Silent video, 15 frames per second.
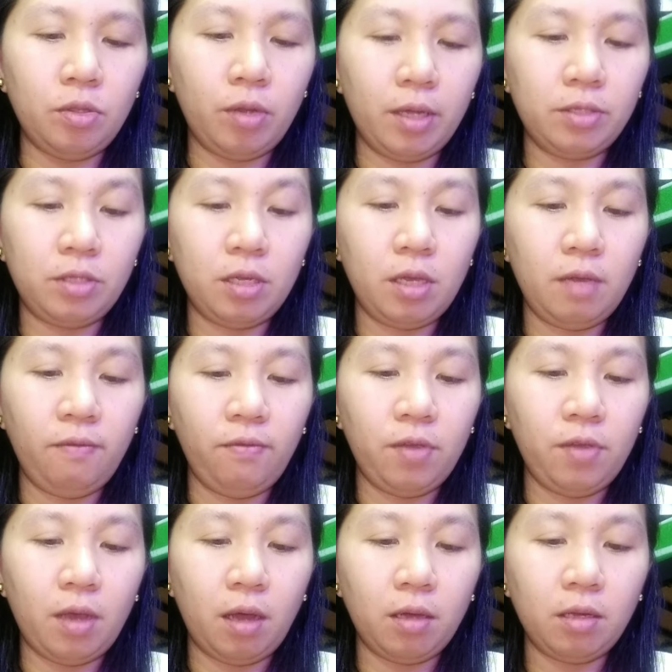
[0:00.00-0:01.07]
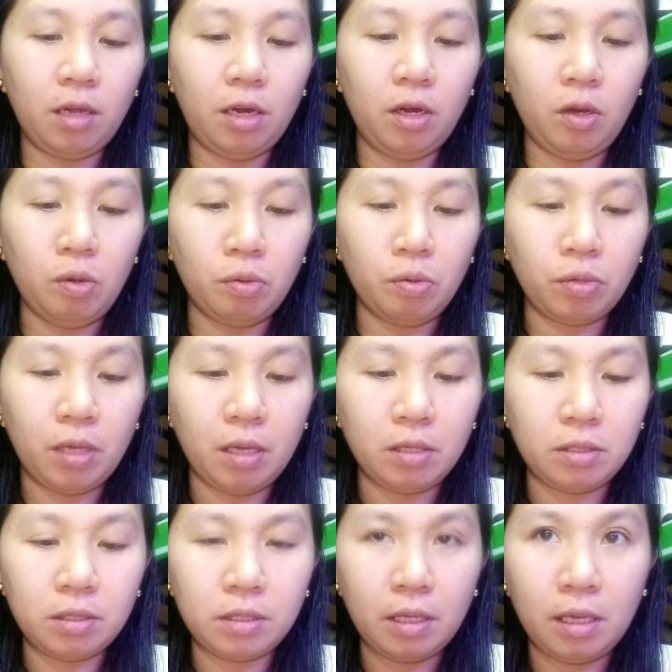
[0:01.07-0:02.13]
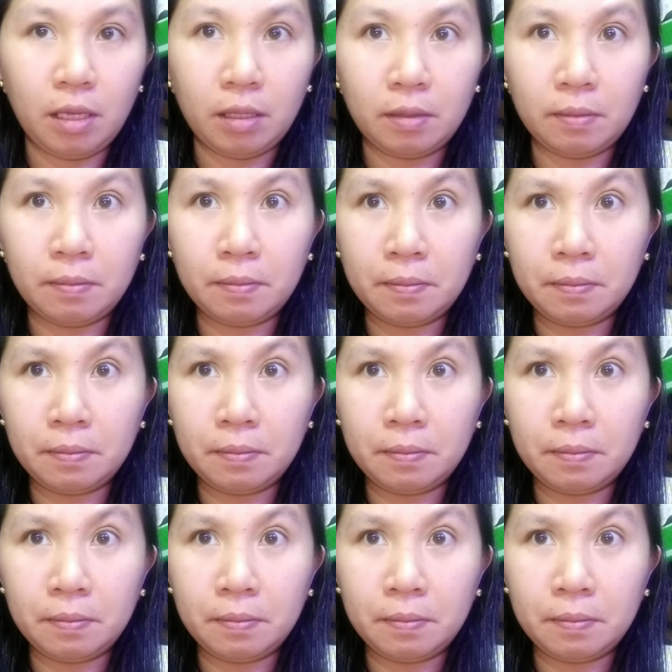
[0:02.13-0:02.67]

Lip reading: to achieve younger looking skin.